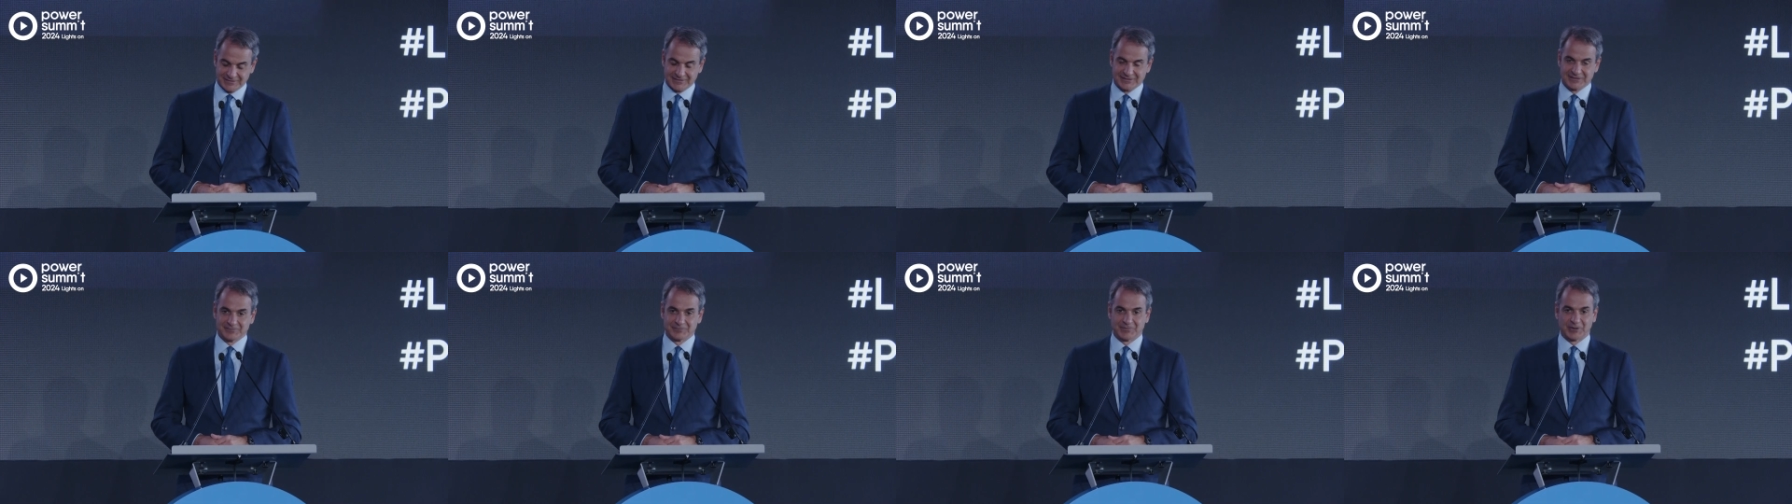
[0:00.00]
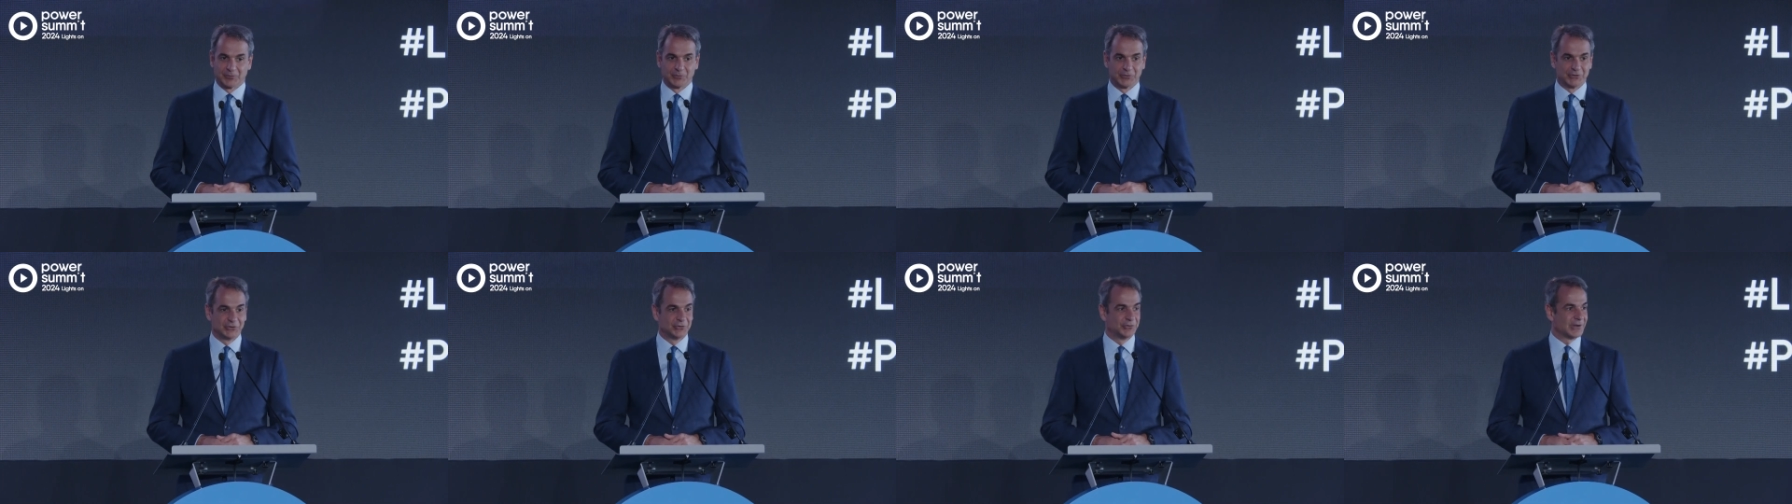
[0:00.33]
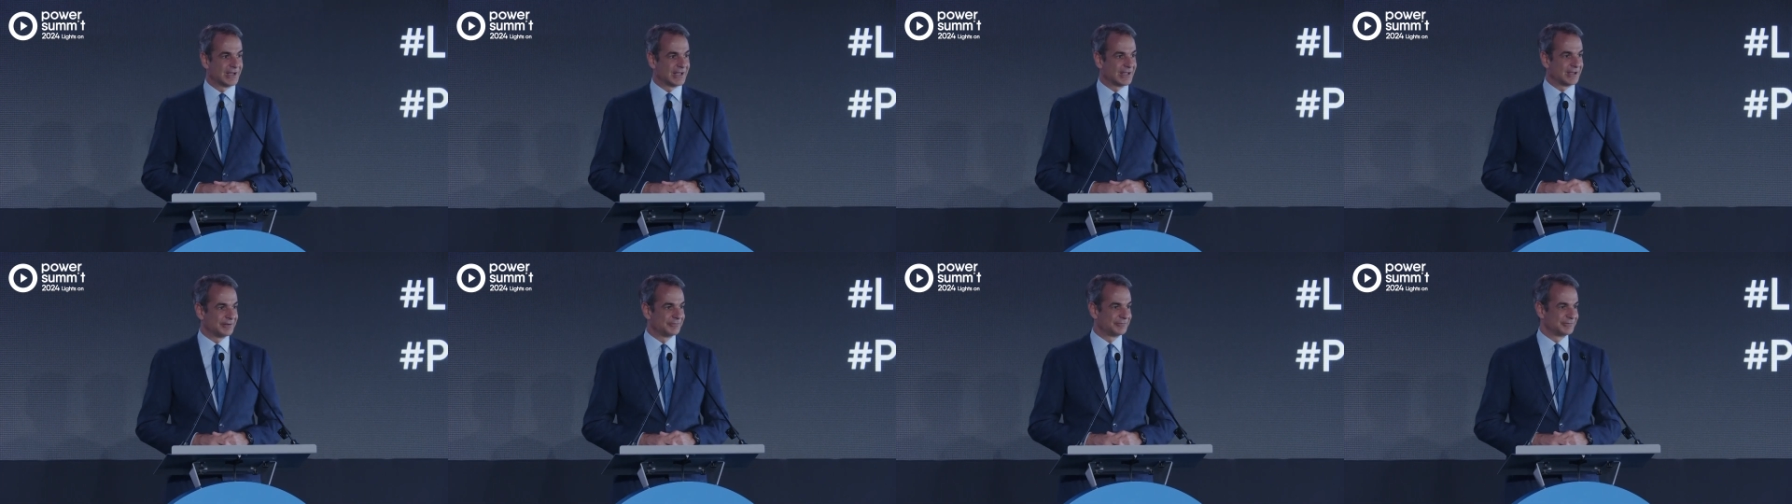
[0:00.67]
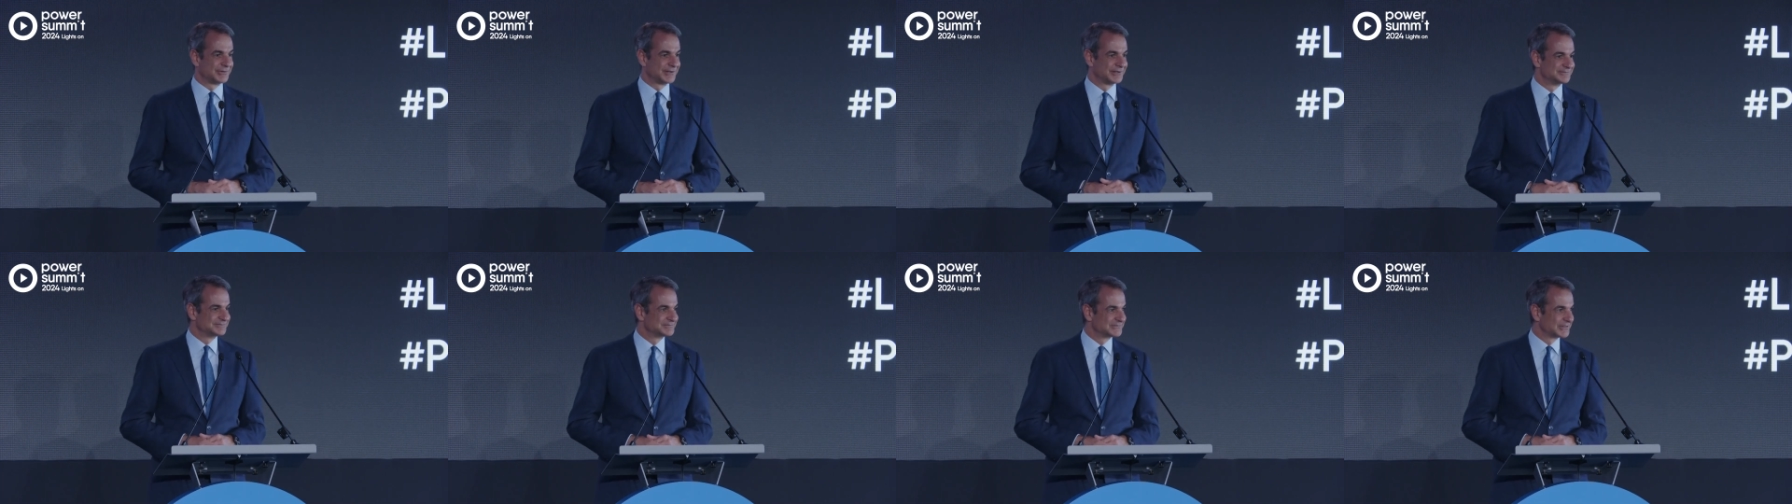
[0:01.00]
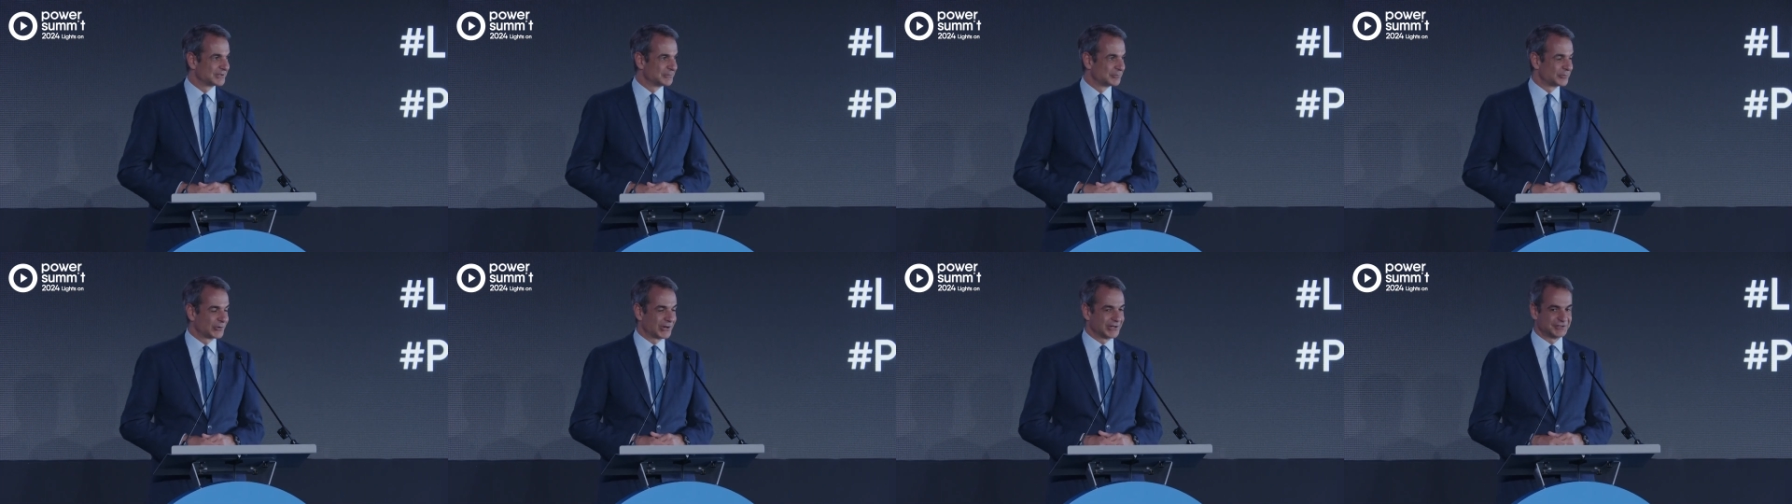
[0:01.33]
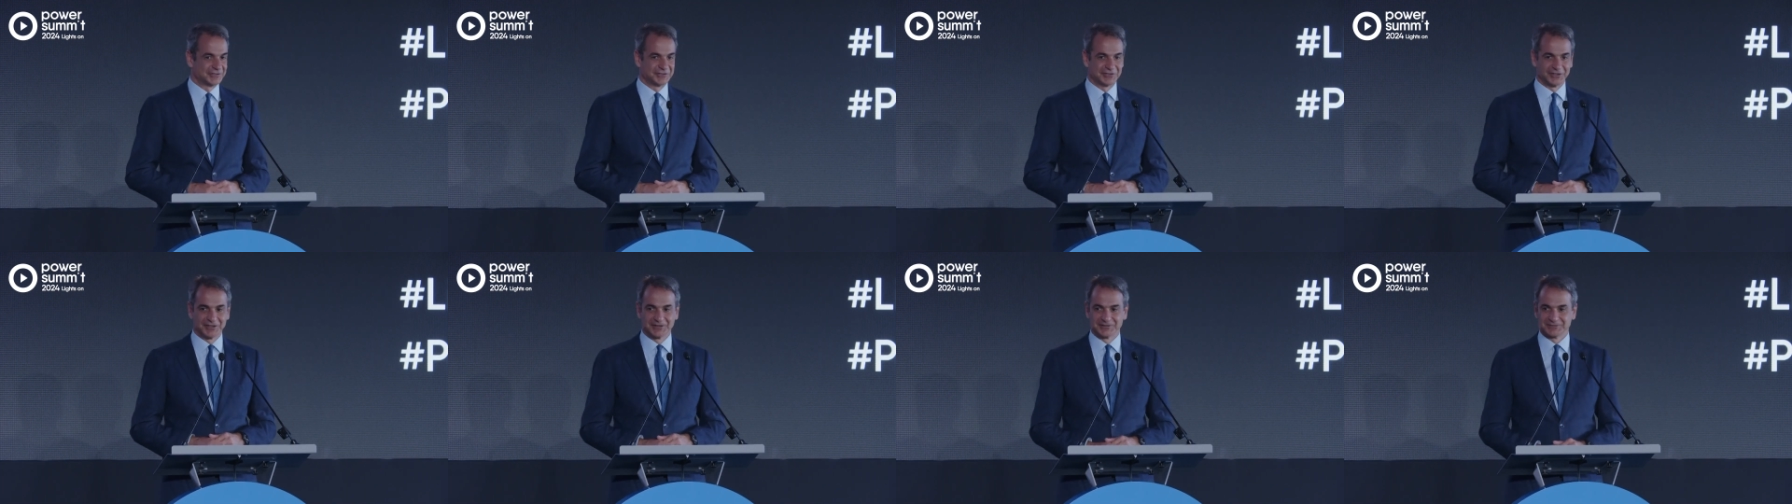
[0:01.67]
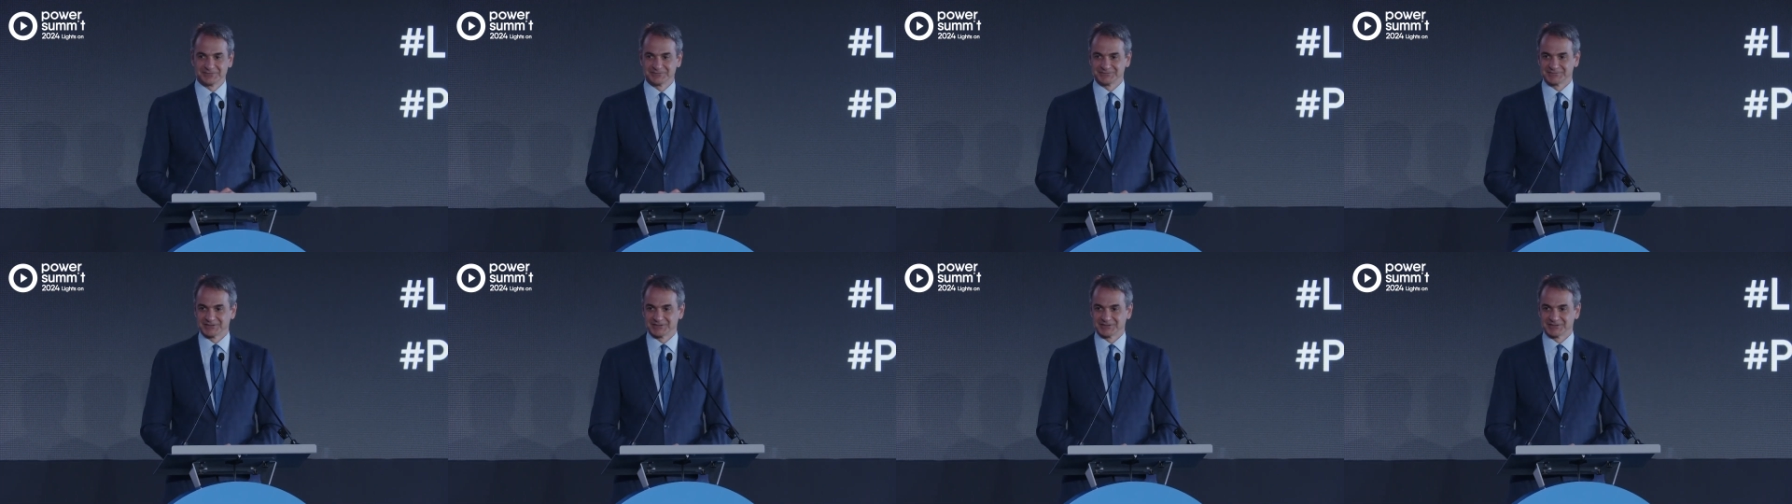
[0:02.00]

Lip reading: But we do have bright sun,